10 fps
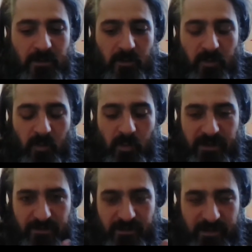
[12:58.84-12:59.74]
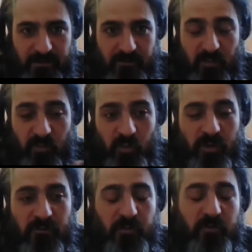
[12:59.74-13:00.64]
one kind of rule
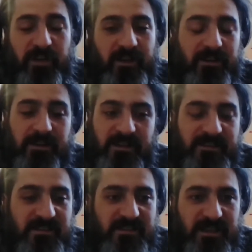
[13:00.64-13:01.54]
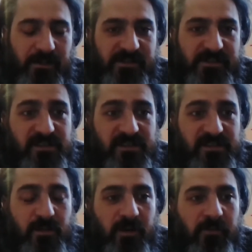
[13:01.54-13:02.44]
of pruning. Anything dead, disease, damaged needs to
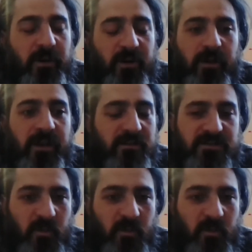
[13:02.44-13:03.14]
come off right away. There's no